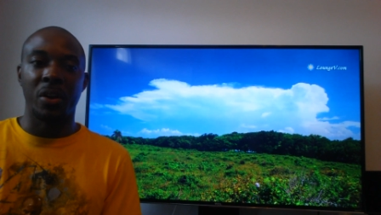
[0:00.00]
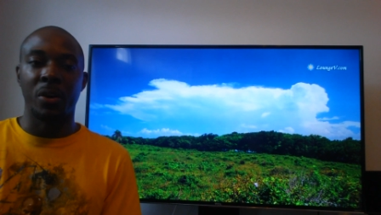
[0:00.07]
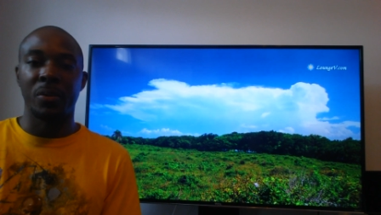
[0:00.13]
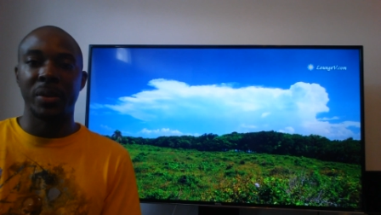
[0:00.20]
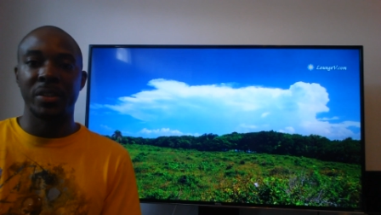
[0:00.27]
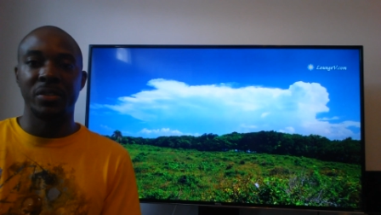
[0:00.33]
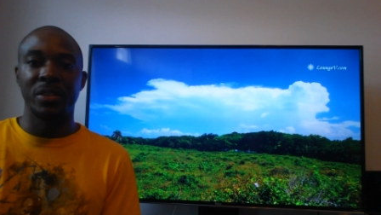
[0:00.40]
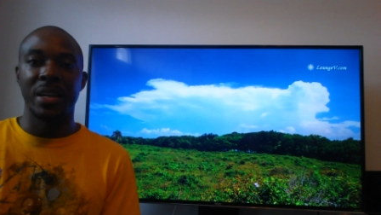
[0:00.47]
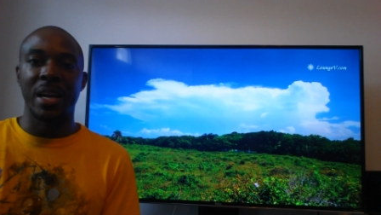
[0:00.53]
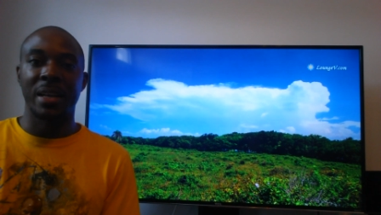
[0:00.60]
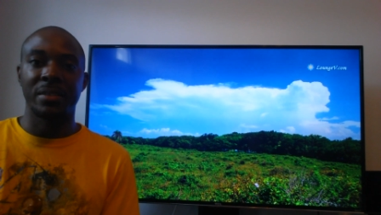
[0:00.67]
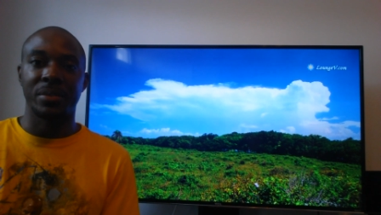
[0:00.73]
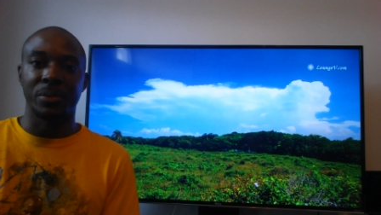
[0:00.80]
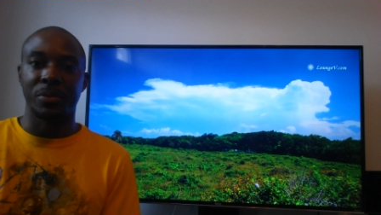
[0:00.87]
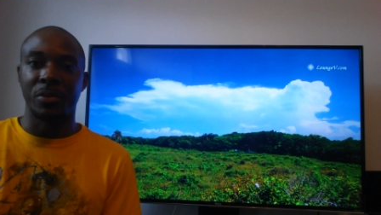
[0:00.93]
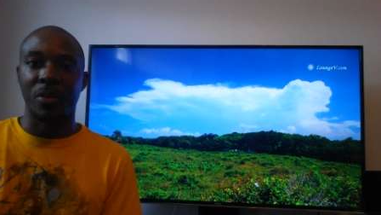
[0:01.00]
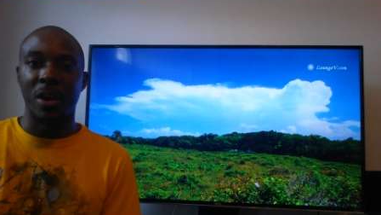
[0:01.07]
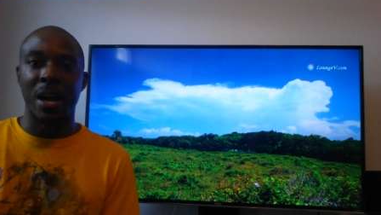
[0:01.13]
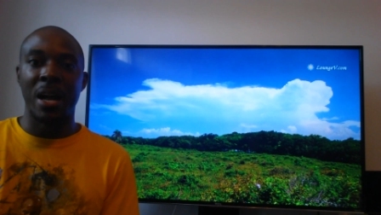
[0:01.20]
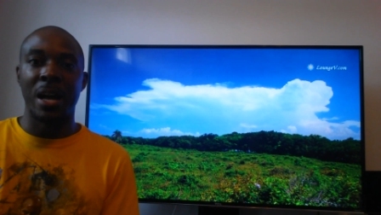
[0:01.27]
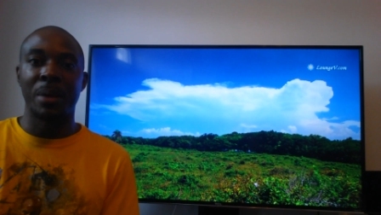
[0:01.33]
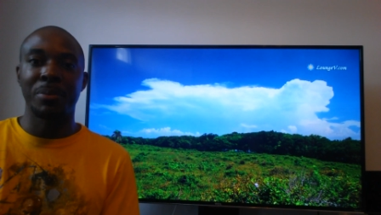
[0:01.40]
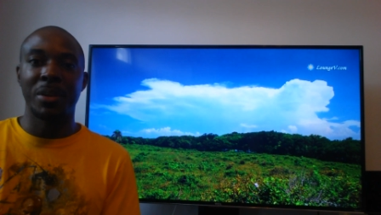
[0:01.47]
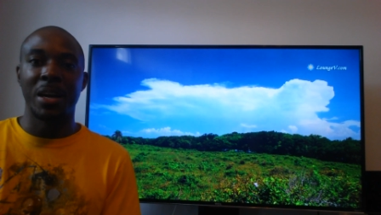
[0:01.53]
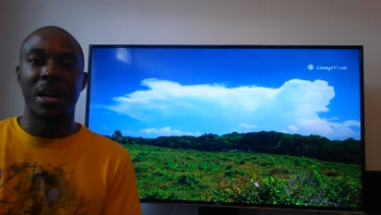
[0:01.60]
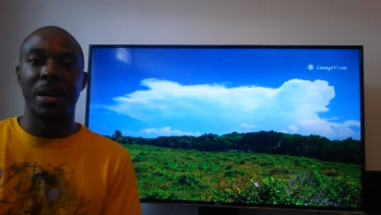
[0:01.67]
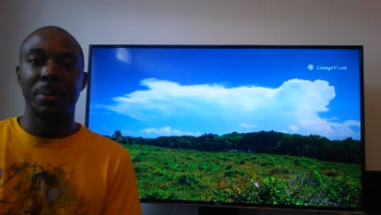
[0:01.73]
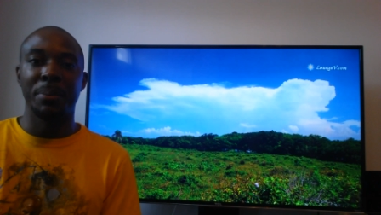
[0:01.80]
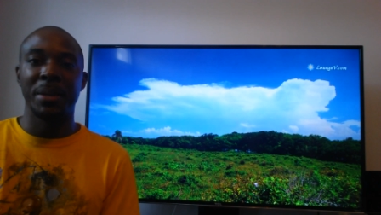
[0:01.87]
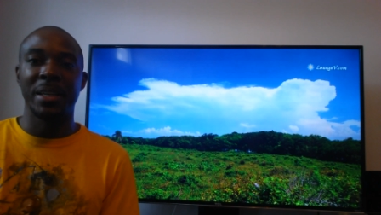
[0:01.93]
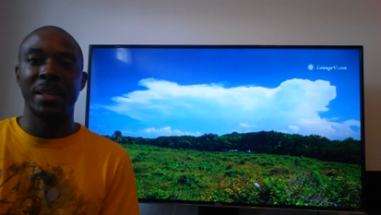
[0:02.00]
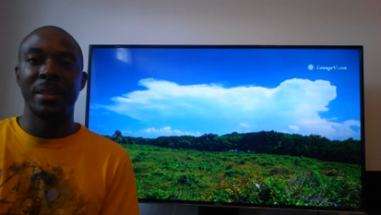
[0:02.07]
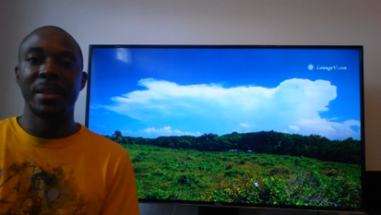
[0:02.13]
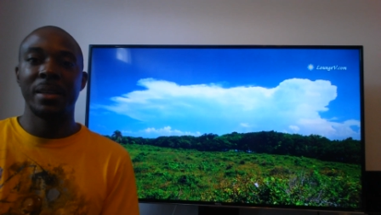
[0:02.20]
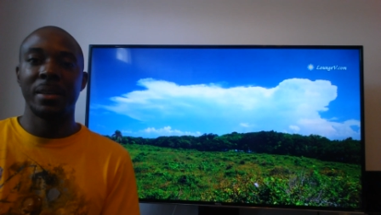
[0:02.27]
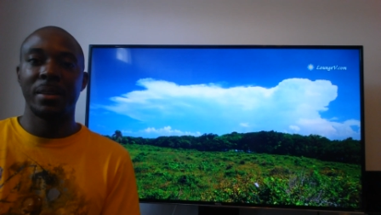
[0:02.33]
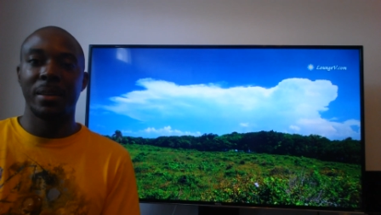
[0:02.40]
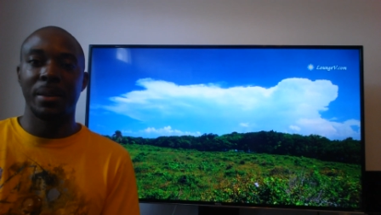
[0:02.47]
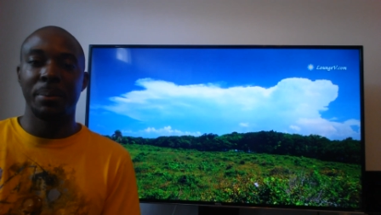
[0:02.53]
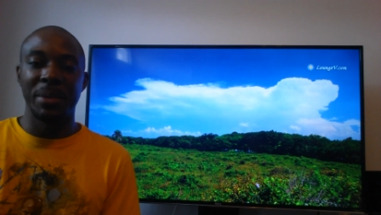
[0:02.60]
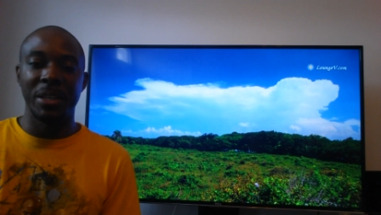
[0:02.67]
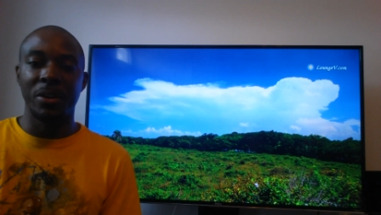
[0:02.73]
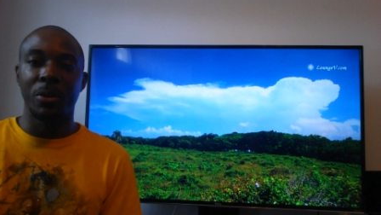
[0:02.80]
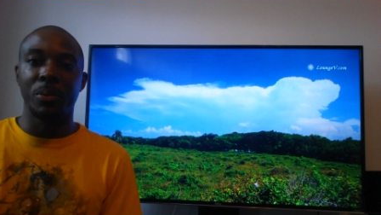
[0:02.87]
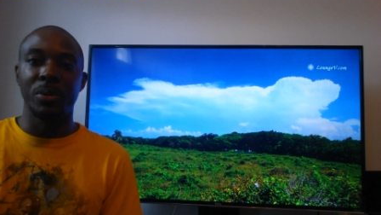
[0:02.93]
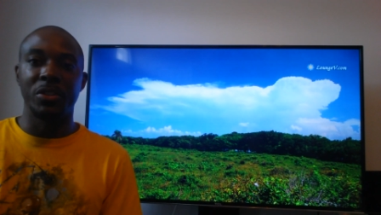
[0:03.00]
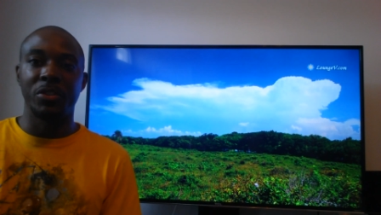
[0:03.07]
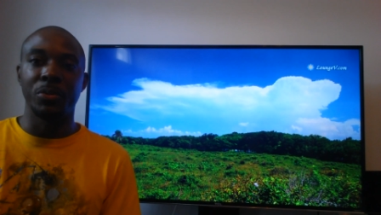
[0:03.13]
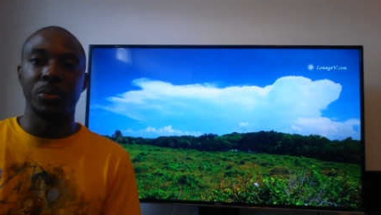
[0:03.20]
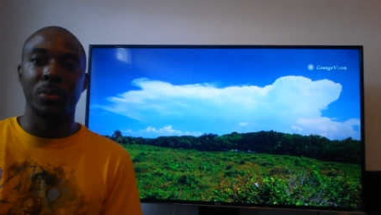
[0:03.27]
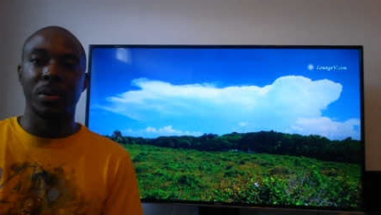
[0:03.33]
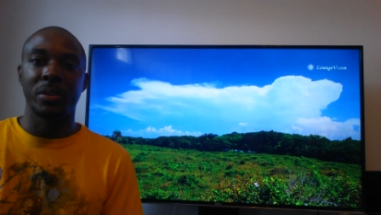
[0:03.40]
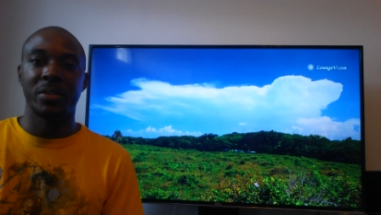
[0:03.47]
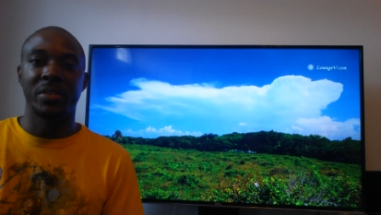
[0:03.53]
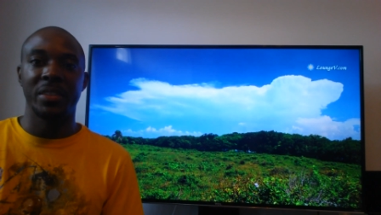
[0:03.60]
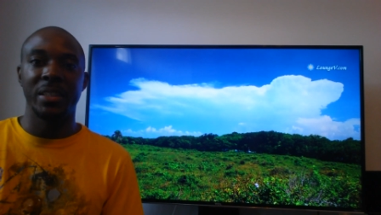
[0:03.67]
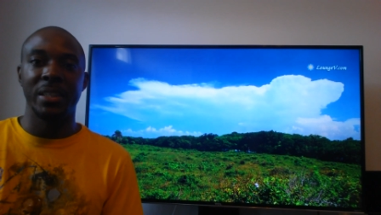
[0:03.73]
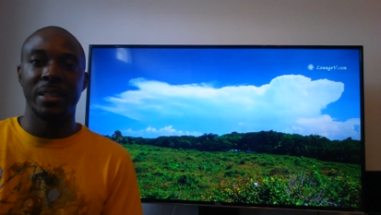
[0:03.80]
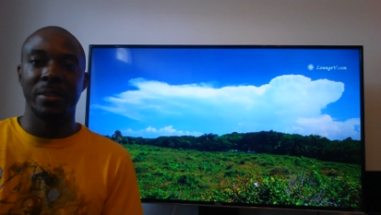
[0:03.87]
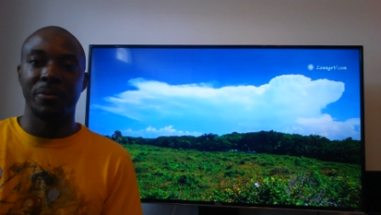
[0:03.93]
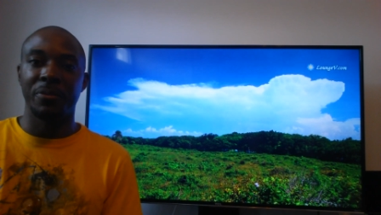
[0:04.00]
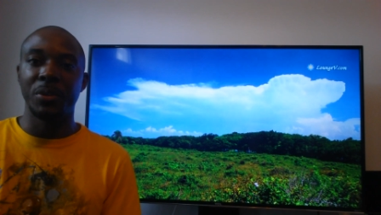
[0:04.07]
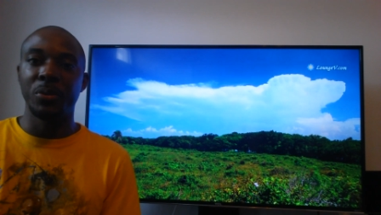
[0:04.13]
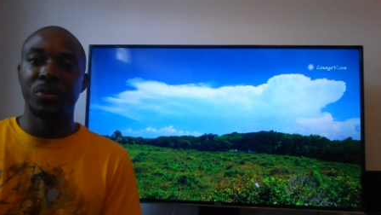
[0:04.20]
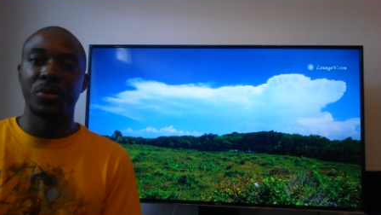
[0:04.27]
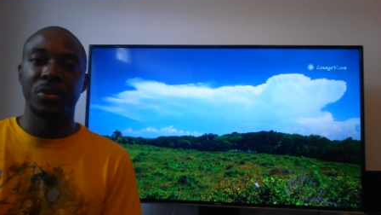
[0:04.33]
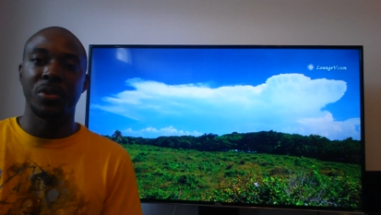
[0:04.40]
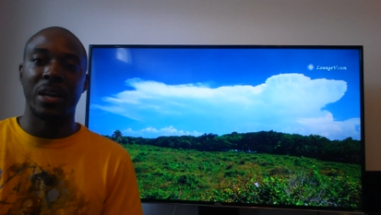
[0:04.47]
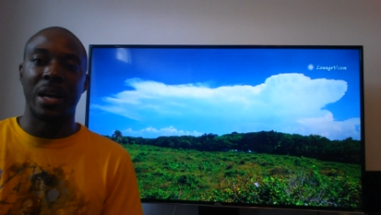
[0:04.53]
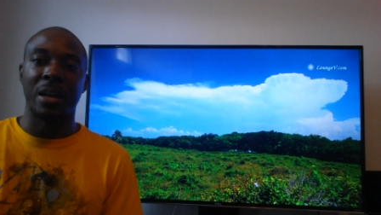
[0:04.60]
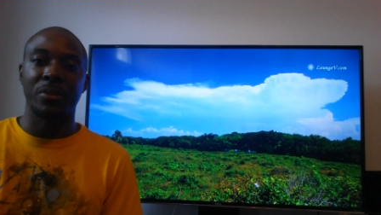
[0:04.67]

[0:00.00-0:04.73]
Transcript: always you guys subscribe, comment, let me know what you want to see in the future.